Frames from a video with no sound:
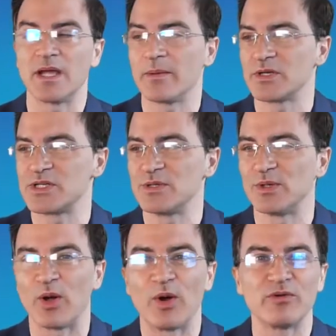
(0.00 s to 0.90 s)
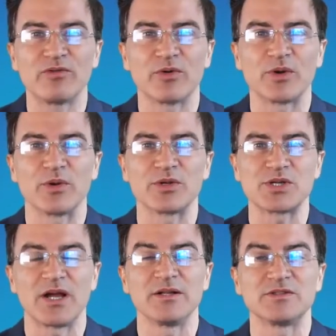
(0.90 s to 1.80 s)
how much you long for your
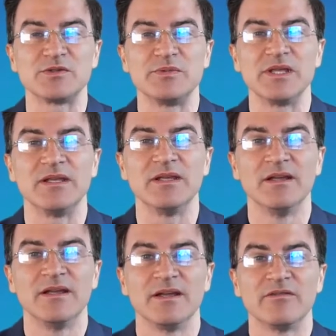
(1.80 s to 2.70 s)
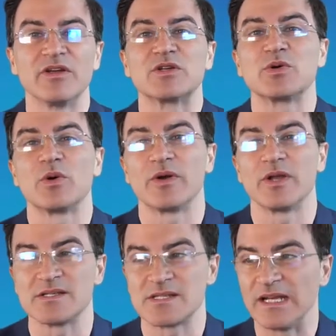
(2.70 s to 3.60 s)
child to be victorious.